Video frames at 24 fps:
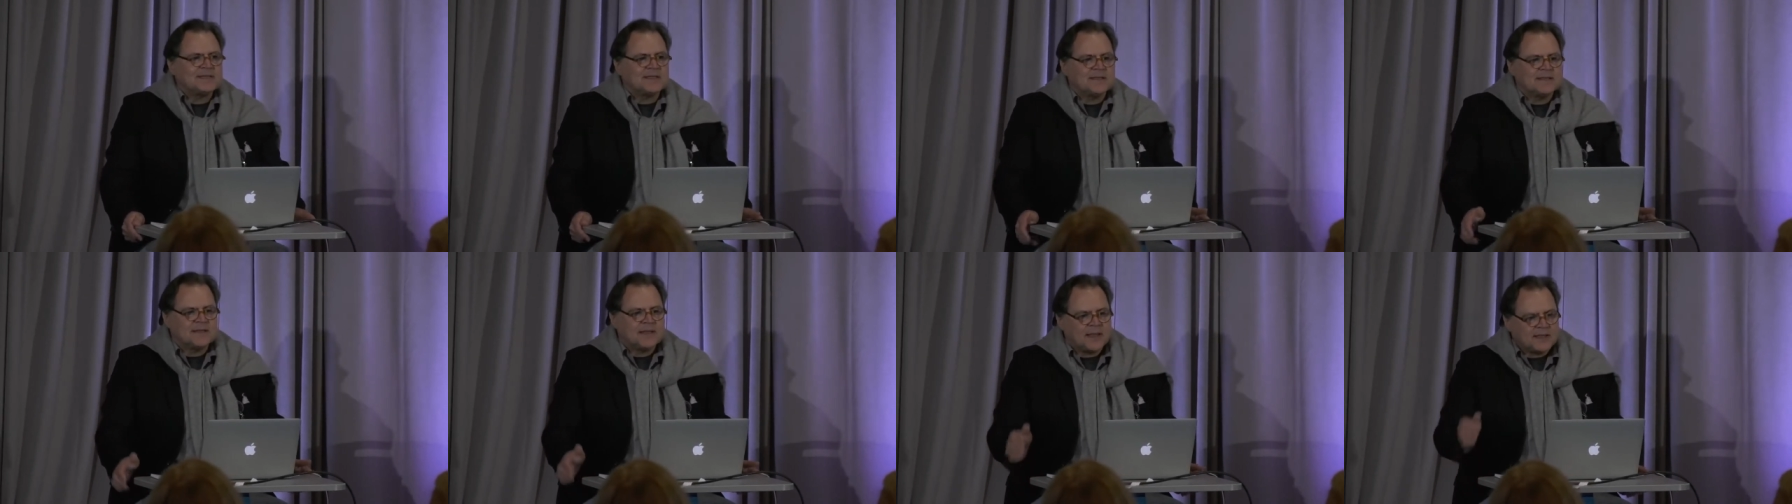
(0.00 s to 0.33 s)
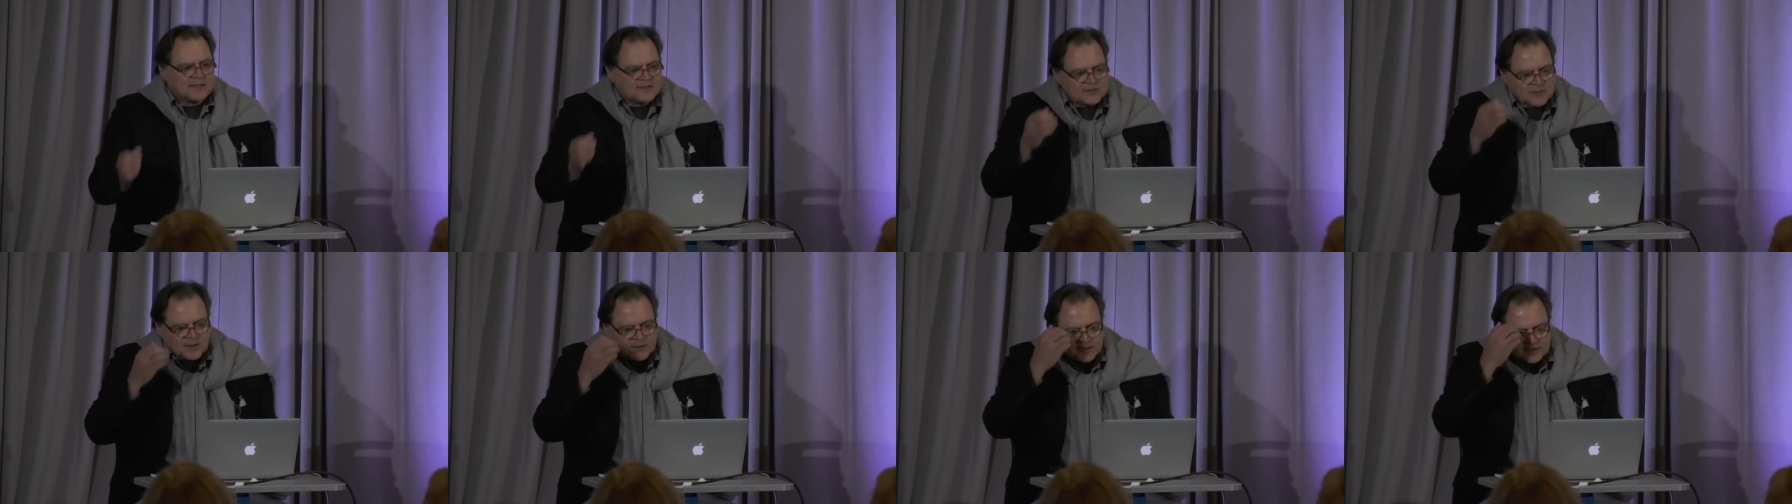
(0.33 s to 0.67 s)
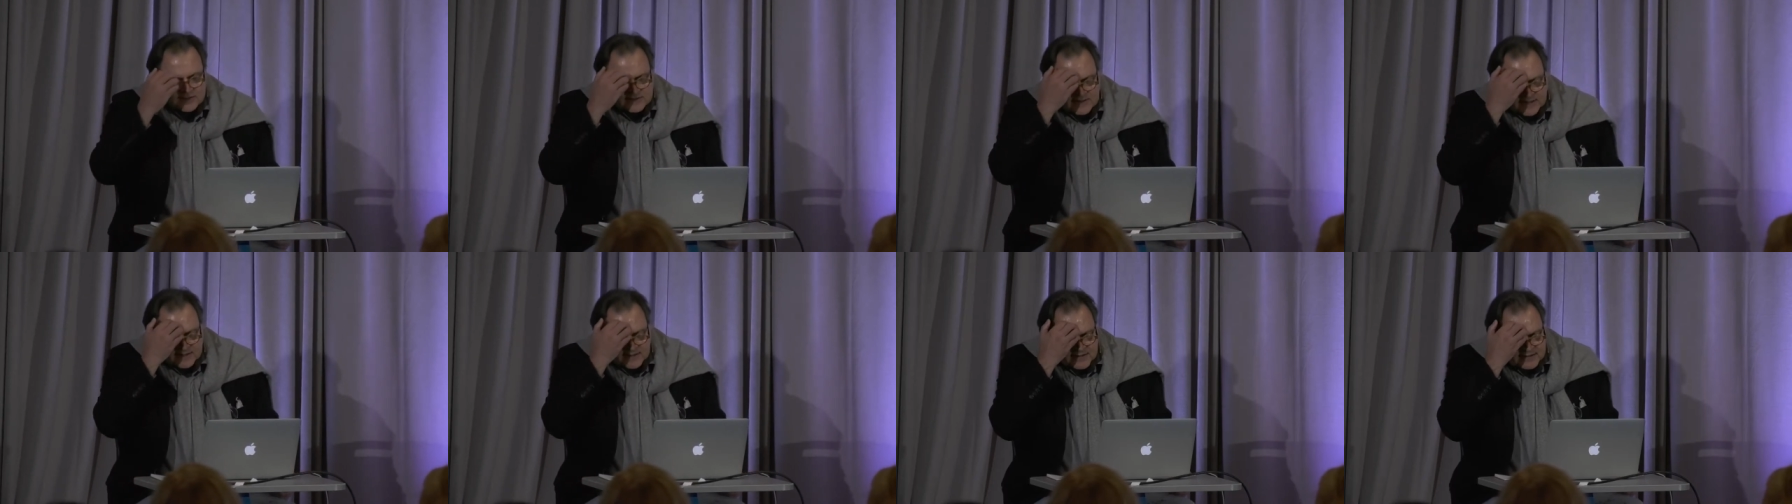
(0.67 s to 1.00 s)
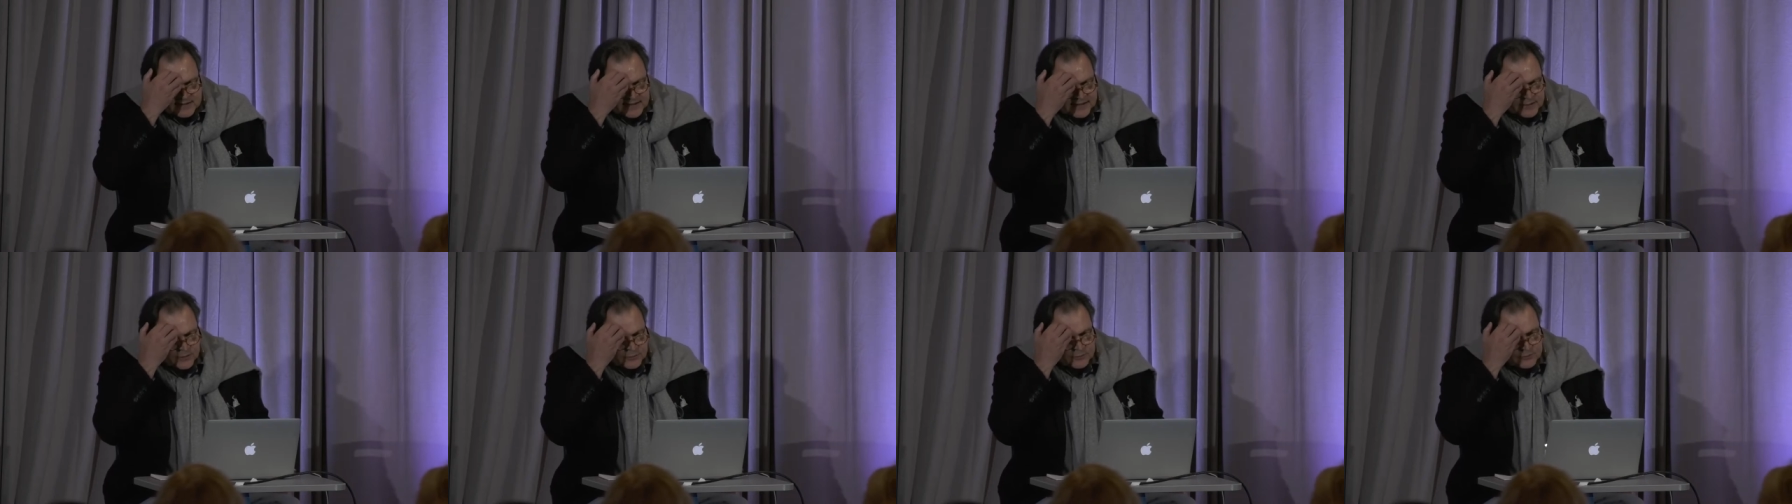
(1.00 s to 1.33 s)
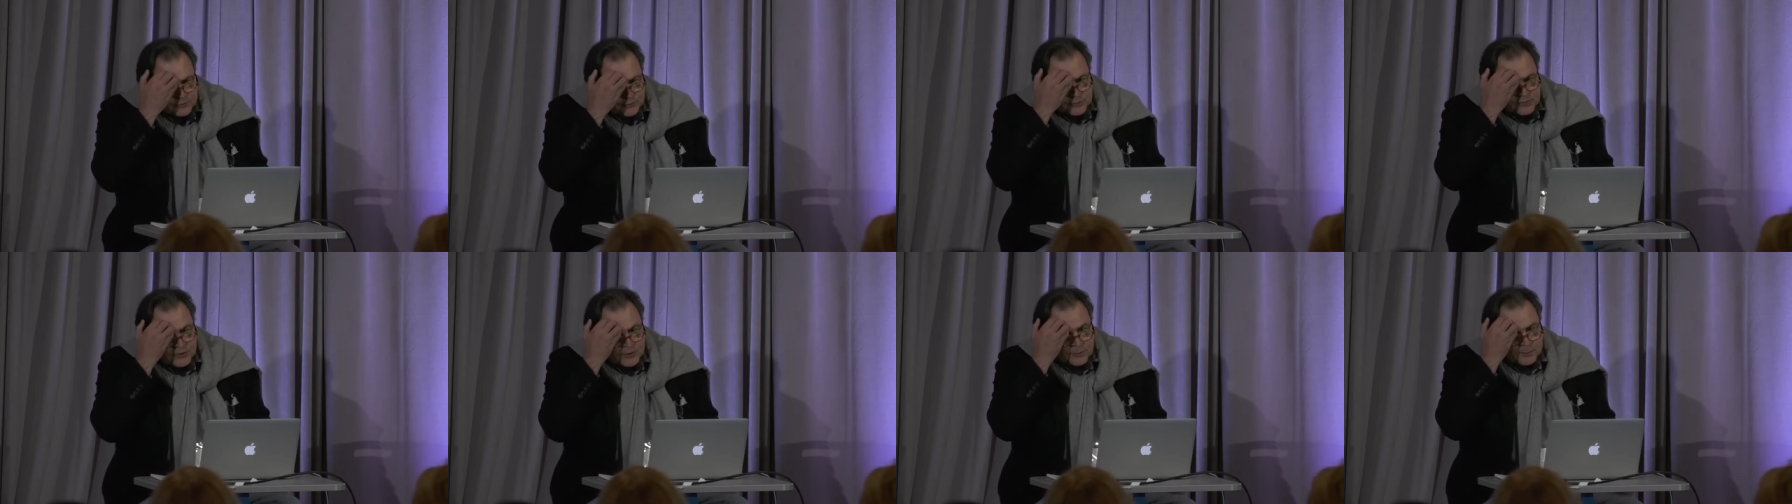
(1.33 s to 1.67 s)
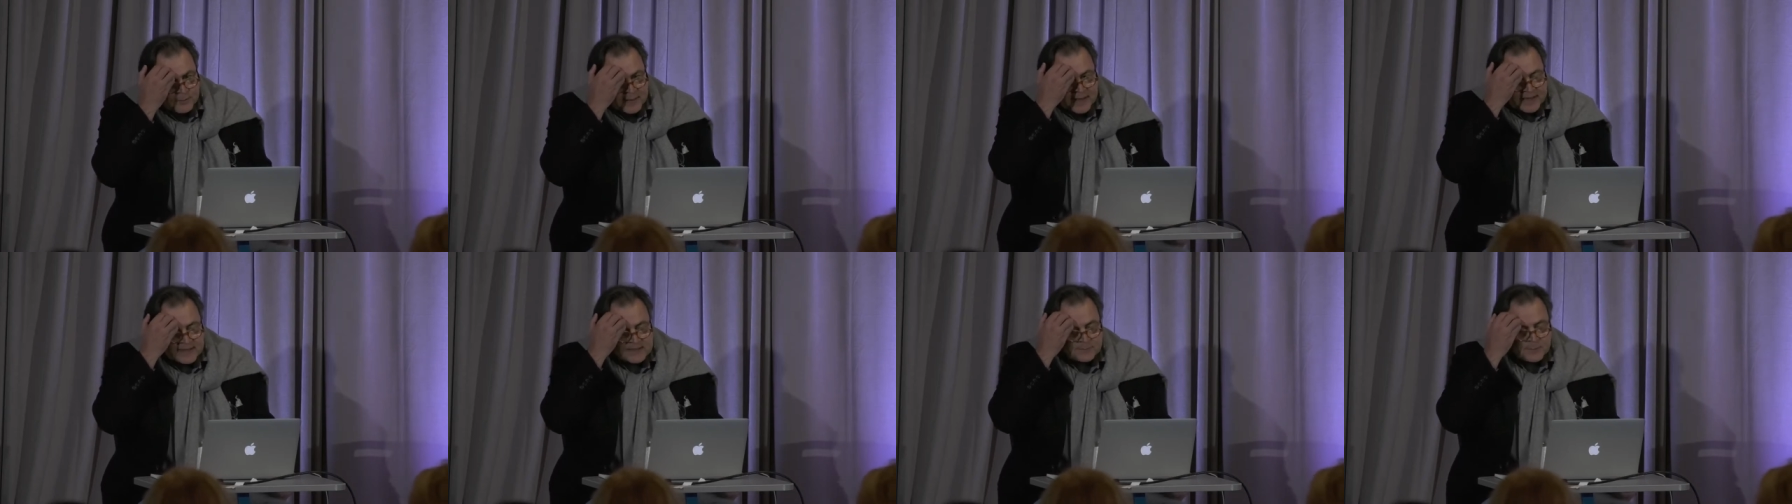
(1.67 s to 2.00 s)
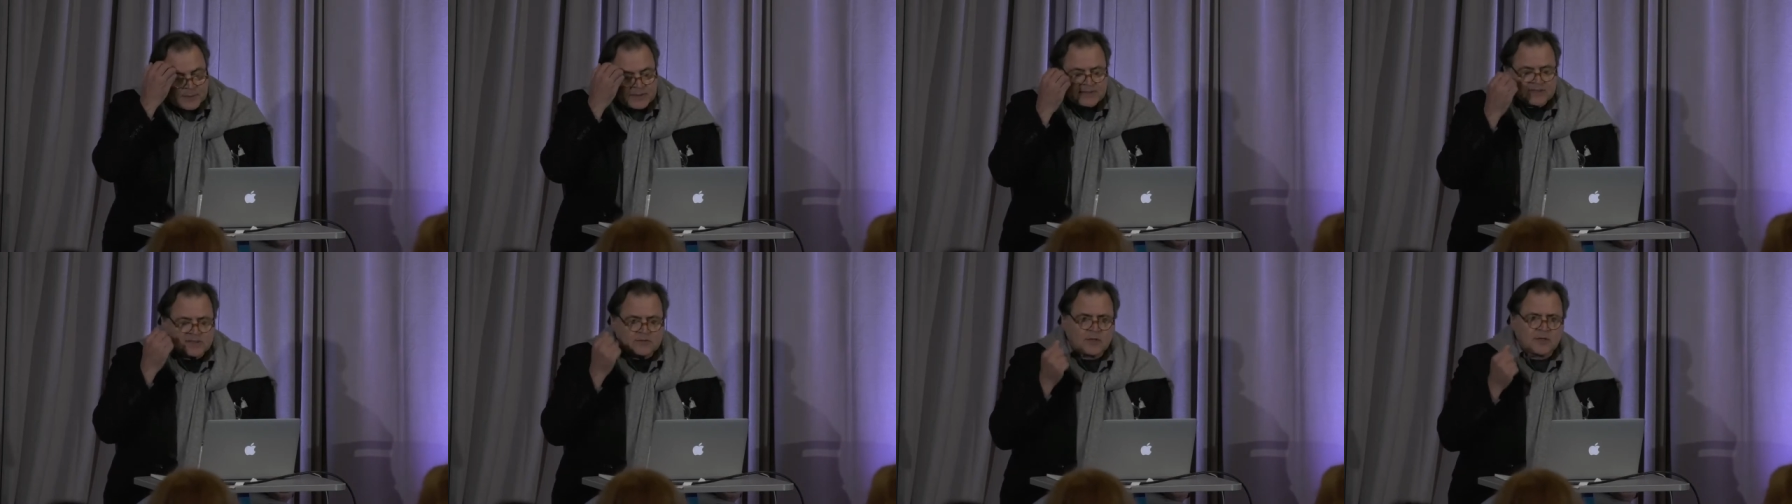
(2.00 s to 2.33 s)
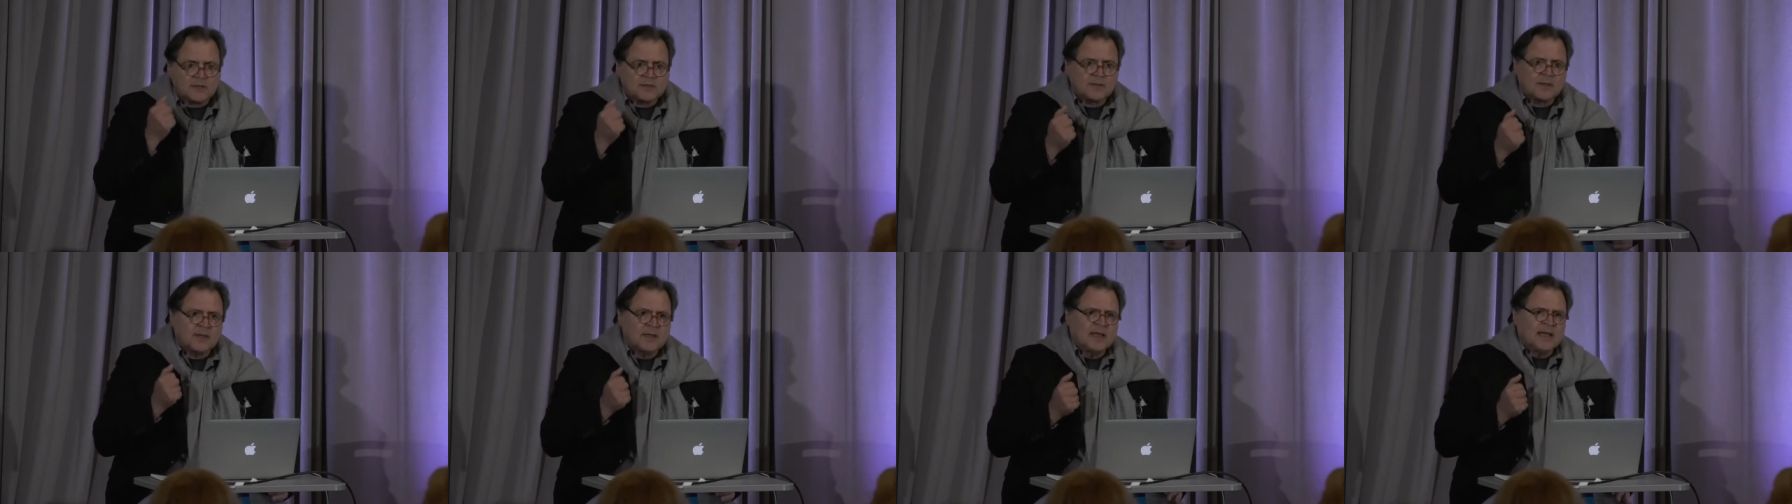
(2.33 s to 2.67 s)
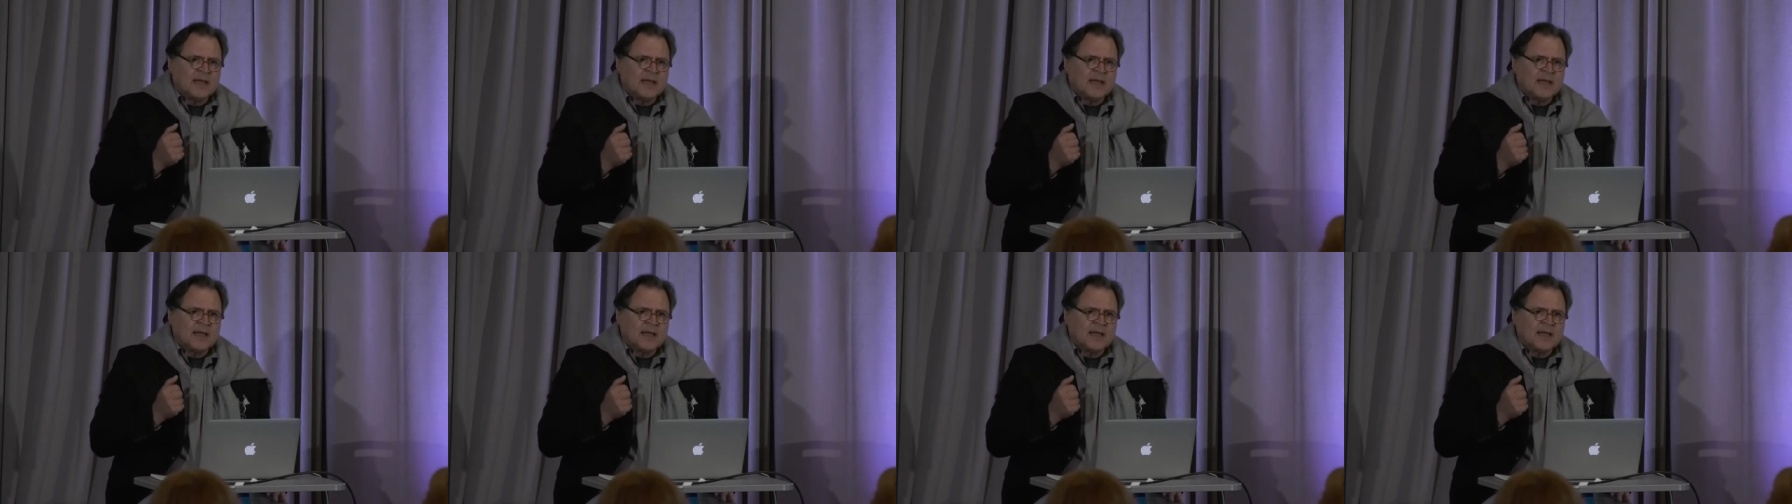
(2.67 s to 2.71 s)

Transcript: and that's not to say that they don't do their best, but it's not,